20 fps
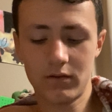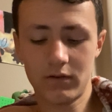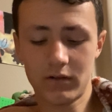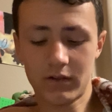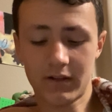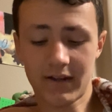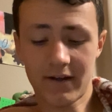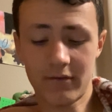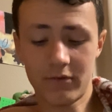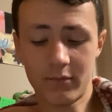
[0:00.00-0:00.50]

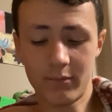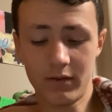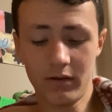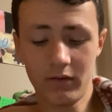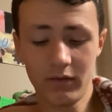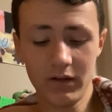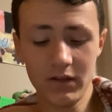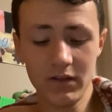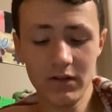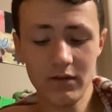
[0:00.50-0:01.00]

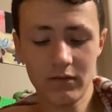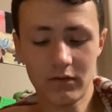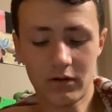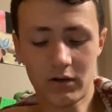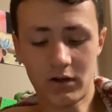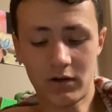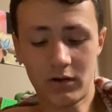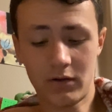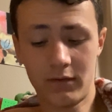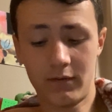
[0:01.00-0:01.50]
accountability
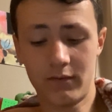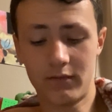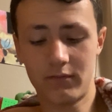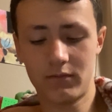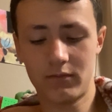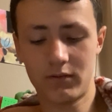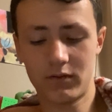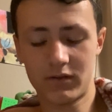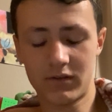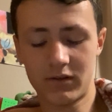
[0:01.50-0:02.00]
on
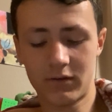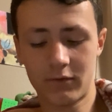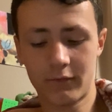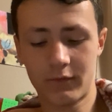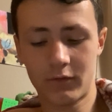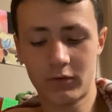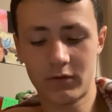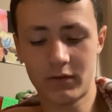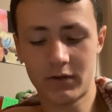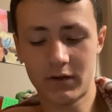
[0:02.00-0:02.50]
a
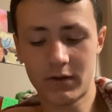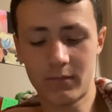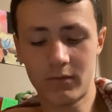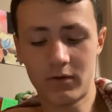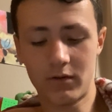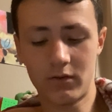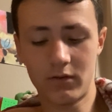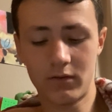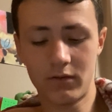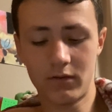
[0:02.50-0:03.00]
server that I'm
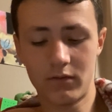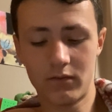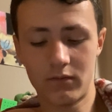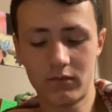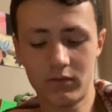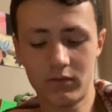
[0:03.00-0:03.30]
on.